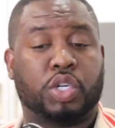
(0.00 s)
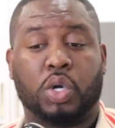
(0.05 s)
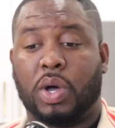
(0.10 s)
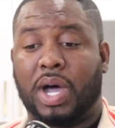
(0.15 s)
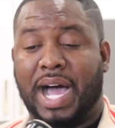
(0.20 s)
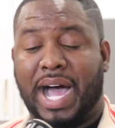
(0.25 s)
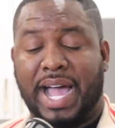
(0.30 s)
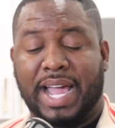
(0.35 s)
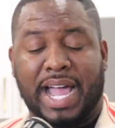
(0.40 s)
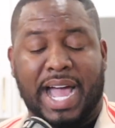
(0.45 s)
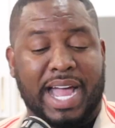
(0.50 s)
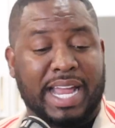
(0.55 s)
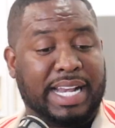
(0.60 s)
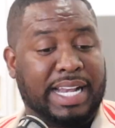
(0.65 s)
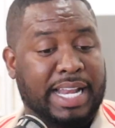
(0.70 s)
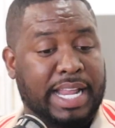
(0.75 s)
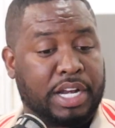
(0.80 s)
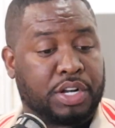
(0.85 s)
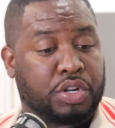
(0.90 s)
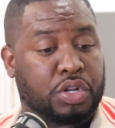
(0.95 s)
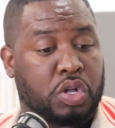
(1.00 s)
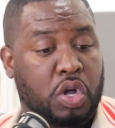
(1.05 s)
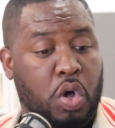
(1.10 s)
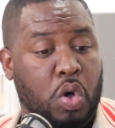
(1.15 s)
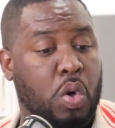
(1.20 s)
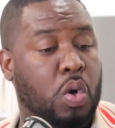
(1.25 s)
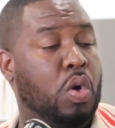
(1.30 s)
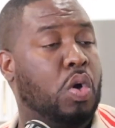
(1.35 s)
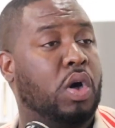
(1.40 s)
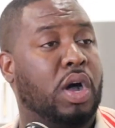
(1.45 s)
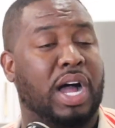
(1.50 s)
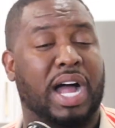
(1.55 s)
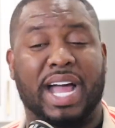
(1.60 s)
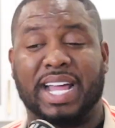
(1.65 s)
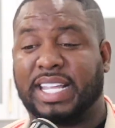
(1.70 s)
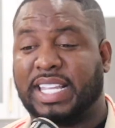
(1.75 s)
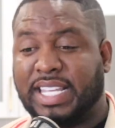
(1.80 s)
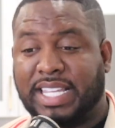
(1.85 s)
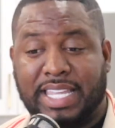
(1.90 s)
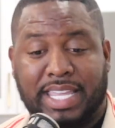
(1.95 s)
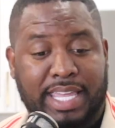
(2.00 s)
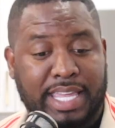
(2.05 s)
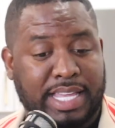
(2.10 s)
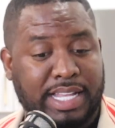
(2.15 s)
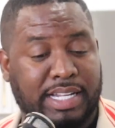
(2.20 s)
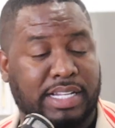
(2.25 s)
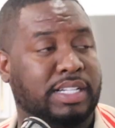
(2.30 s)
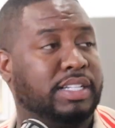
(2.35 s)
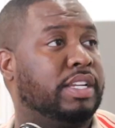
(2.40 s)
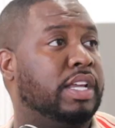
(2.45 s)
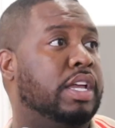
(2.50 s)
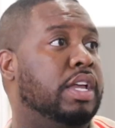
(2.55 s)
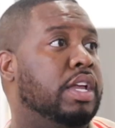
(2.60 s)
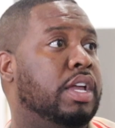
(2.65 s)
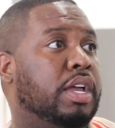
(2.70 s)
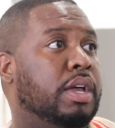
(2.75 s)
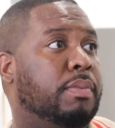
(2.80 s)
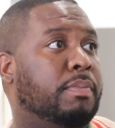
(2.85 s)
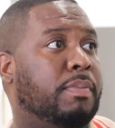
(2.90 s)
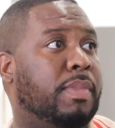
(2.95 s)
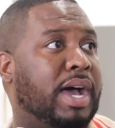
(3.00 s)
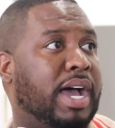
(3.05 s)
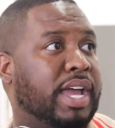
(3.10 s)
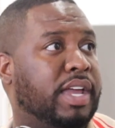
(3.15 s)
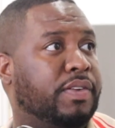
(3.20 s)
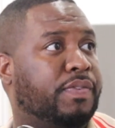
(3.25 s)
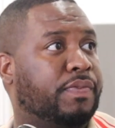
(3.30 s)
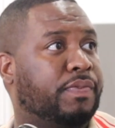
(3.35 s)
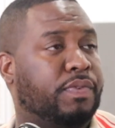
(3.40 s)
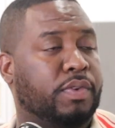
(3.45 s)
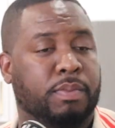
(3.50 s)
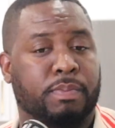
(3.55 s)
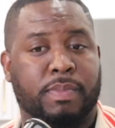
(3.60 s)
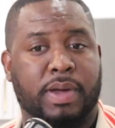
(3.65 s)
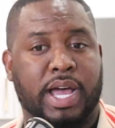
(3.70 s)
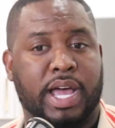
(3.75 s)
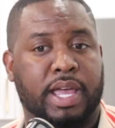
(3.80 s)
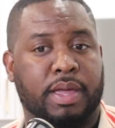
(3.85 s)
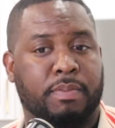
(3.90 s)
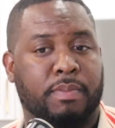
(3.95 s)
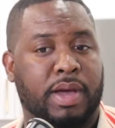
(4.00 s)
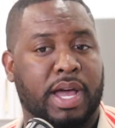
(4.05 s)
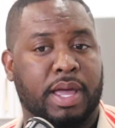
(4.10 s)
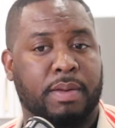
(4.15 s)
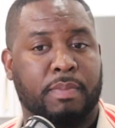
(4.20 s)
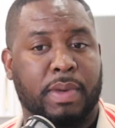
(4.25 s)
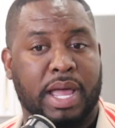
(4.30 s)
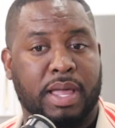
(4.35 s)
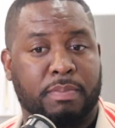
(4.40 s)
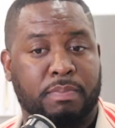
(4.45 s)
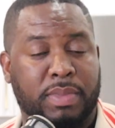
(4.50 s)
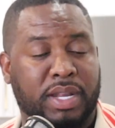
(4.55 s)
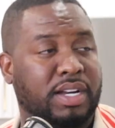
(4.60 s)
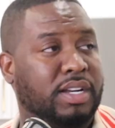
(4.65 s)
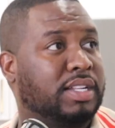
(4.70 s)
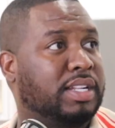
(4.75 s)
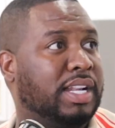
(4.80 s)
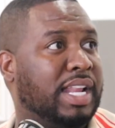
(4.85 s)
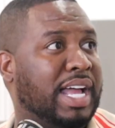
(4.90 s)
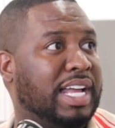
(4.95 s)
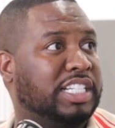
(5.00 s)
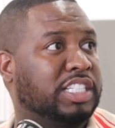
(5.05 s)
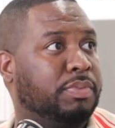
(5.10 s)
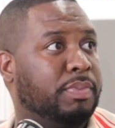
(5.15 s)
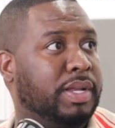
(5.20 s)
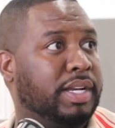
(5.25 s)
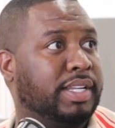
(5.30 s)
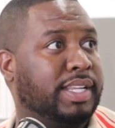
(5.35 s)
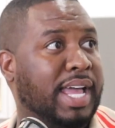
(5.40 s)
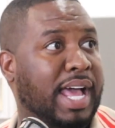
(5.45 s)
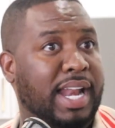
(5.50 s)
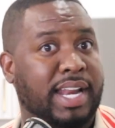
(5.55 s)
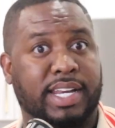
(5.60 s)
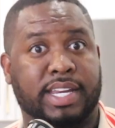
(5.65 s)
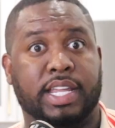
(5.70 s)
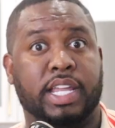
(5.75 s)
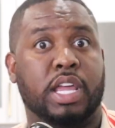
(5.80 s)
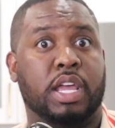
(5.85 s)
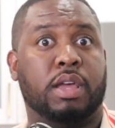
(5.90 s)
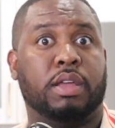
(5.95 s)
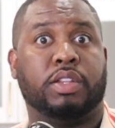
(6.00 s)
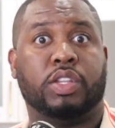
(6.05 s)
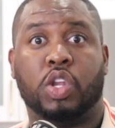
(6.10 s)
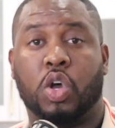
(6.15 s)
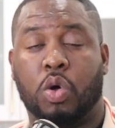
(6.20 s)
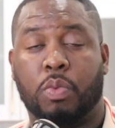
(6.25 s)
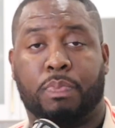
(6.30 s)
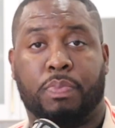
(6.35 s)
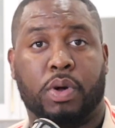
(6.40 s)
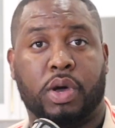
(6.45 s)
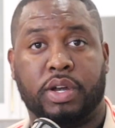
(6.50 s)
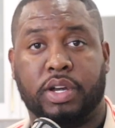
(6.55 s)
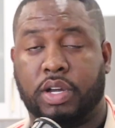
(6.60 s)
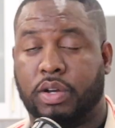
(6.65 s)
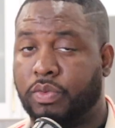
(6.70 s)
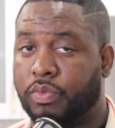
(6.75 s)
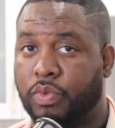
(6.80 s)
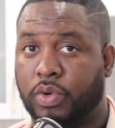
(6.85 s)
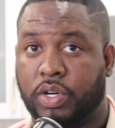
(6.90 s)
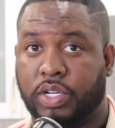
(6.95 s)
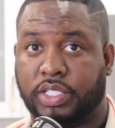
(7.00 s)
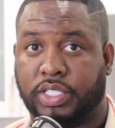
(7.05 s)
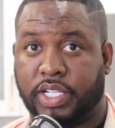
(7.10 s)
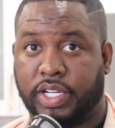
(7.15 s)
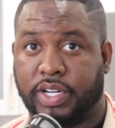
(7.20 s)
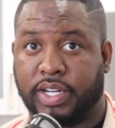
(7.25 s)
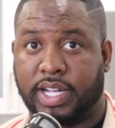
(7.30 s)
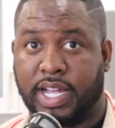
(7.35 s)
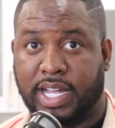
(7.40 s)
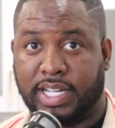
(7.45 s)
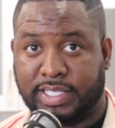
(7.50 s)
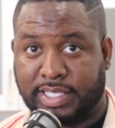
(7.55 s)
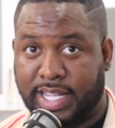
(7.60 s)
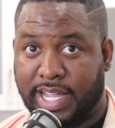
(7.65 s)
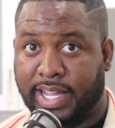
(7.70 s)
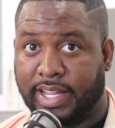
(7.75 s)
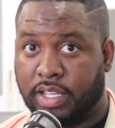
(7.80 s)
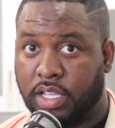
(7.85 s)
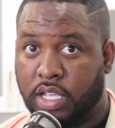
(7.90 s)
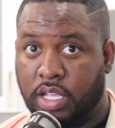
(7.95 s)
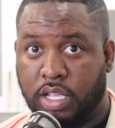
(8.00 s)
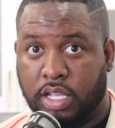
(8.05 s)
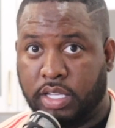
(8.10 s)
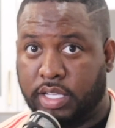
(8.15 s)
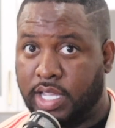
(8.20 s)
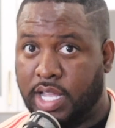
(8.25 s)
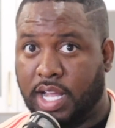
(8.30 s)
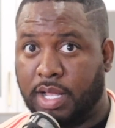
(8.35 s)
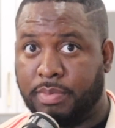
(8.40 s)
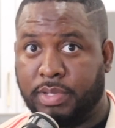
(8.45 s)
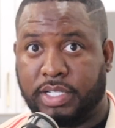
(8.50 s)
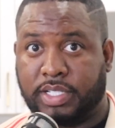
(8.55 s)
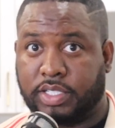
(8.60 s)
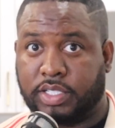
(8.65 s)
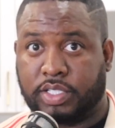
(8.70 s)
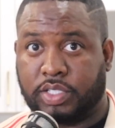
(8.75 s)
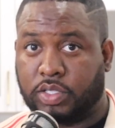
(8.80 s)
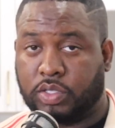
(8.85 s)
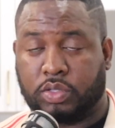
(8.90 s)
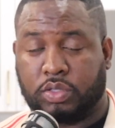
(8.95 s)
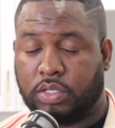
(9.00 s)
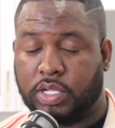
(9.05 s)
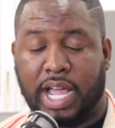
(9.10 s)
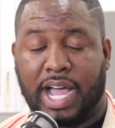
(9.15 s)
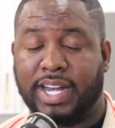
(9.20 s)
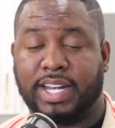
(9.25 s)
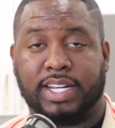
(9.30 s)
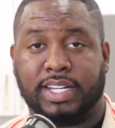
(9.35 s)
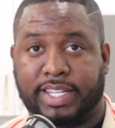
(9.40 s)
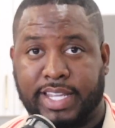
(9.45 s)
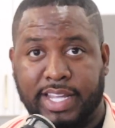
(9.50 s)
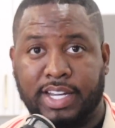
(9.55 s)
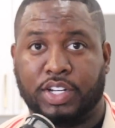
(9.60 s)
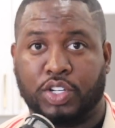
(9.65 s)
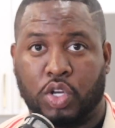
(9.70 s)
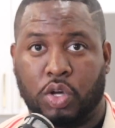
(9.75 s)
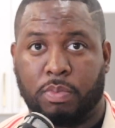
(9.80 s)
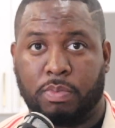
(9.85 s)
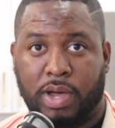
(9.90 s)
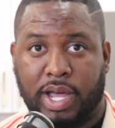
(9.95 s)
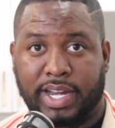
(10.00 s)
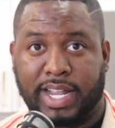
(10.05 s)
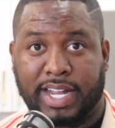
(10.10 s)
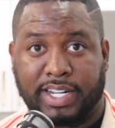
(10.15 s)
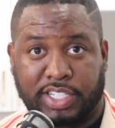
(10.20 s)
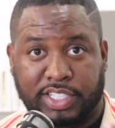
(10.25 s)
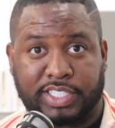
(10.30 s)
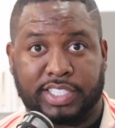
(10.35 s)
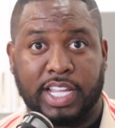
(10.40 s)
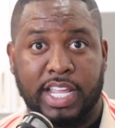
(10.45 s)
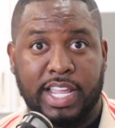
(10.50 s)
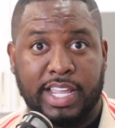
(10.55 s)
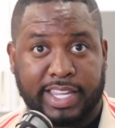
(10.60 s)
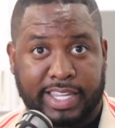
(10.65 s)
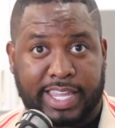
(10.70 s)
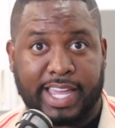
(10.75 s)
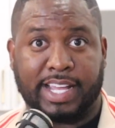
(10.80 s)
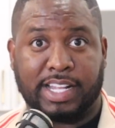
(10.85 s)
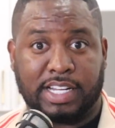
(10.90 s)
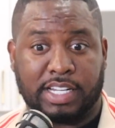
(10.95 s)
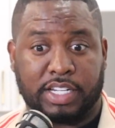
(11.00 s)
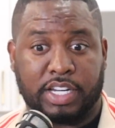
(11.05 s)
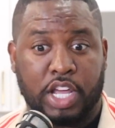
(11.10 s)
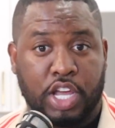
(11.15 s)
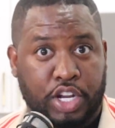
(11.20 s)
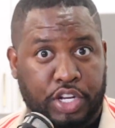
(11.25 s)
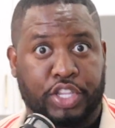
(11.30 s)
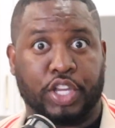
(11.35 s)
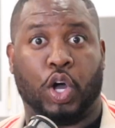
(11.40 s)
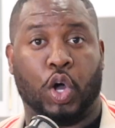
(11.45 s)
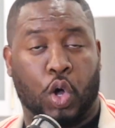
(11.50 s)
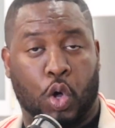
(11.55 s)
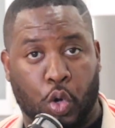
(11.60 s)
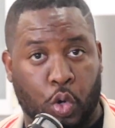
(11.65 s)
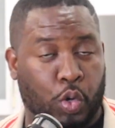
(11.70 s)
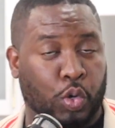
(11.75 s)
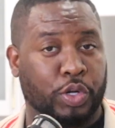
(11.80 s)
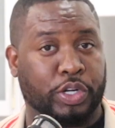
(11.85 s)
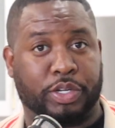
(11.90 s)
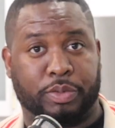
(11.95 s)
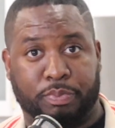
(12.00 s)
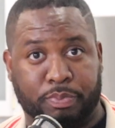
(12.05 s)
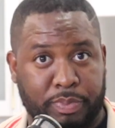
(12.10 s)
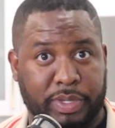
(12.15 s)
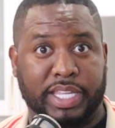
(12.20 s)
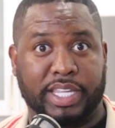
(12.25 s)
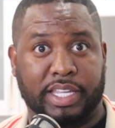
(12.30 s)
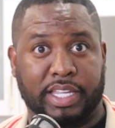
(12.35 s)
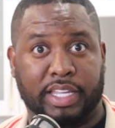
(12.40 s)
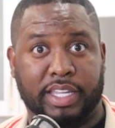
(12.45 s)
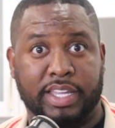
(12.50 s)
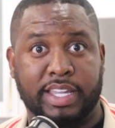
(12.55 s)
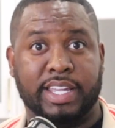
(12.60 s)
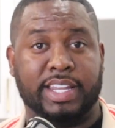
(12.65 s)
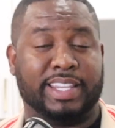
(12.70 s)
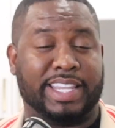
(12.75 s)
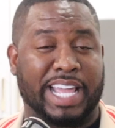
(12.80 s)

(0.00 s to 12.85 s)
So I let go. I killed my middle class mentality. No pun on words here, guys. Like, I didn't kill nobody. I just killed the old me.